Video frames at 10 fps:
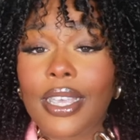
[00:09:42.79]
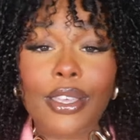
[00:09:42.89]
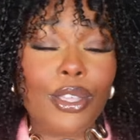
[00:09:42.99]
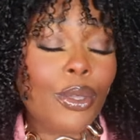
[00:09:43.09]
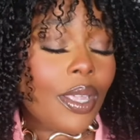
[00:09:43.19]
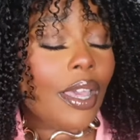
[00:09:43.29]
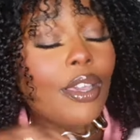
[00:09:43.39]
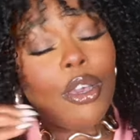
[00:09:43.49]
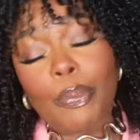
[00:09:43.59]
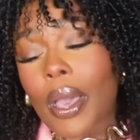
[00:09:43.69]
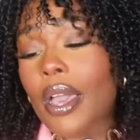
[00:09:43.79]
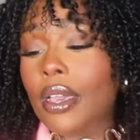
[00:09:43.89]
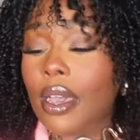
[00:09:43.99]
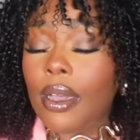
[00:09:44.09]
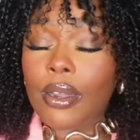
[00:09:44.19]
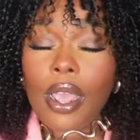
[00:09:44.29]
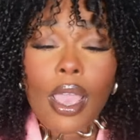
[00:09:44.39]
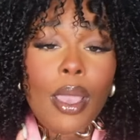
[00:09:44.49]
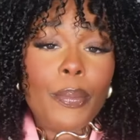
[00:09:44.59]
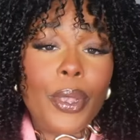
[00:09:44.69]
including a coupon code
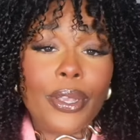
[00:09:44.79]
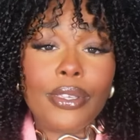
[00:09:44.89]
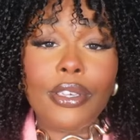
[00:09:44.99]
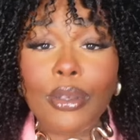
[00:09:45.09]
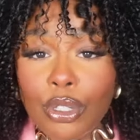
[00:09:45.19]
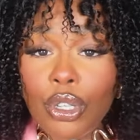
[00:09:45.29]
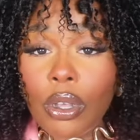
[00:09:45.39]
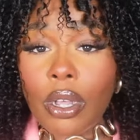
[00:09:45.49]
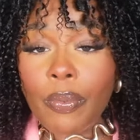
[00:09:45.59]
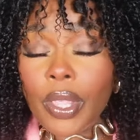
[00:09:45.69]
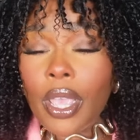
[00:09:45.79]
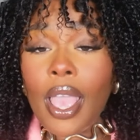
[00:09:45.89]
per usual.